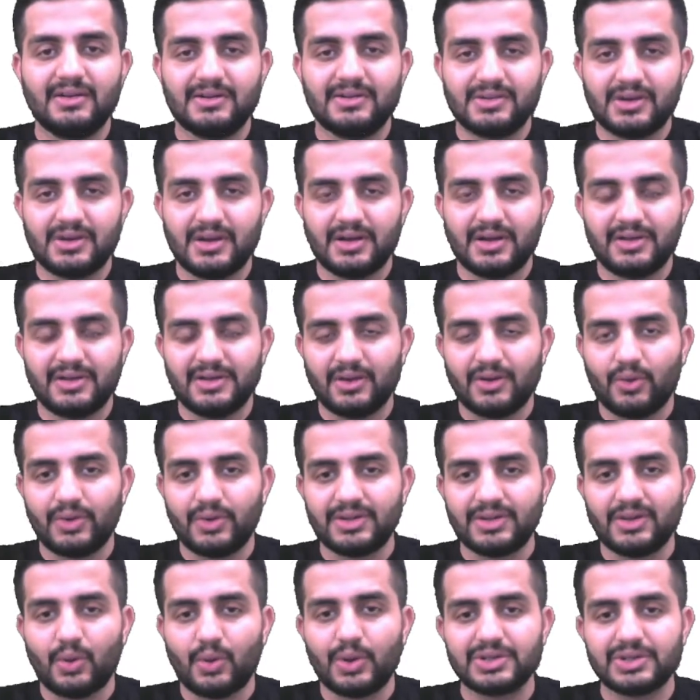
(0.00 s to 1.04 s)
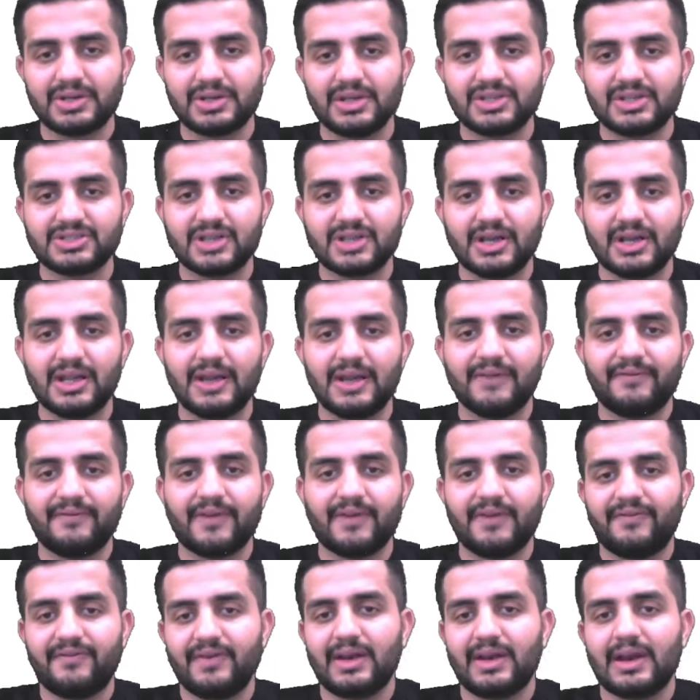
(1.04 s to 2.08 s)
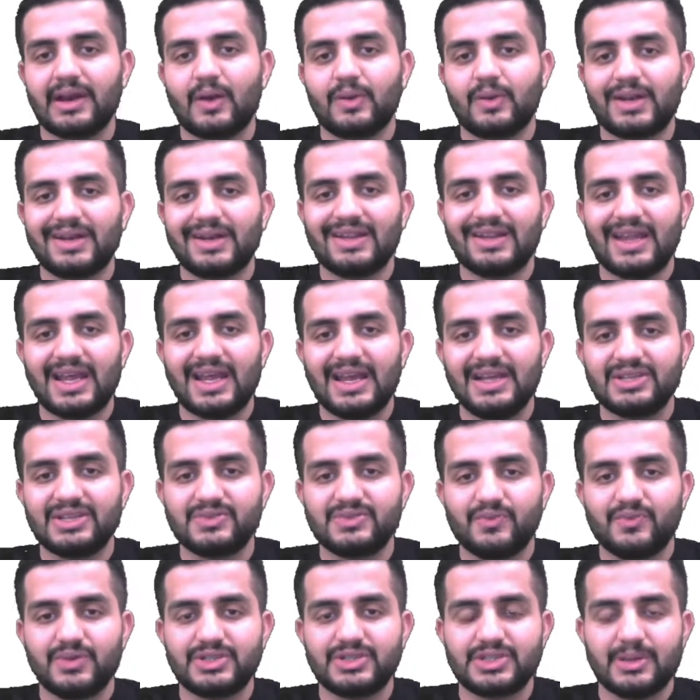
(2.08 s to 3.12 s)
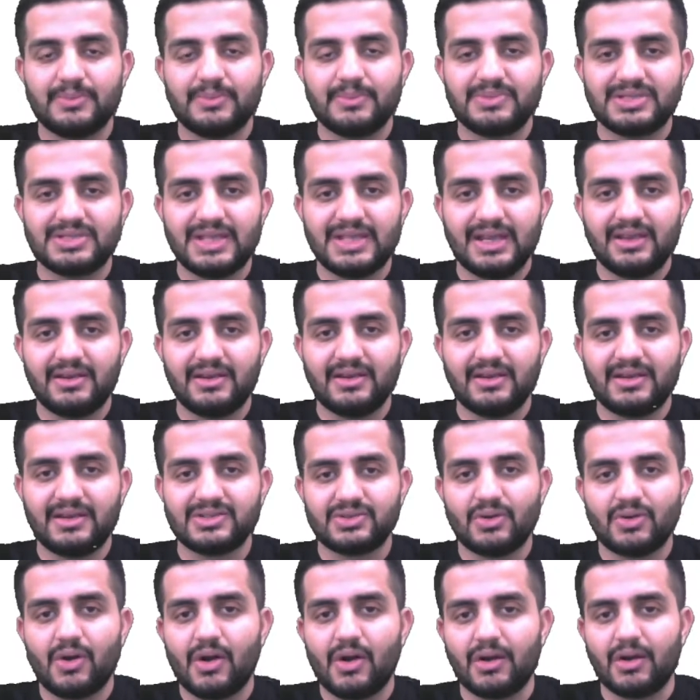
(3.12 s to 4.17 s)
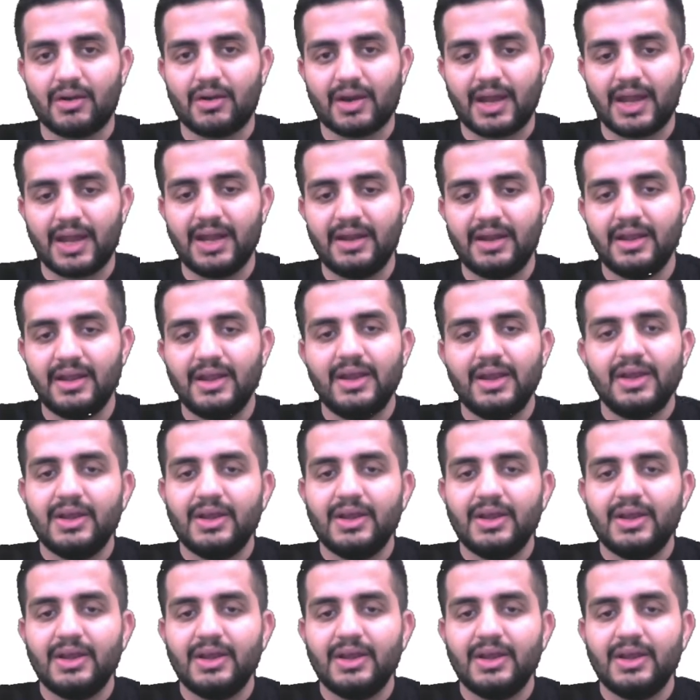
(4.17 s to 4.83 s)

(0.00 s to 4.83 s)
the original dictionary, if I figure out that the age which I'm seeing here is wrong, right?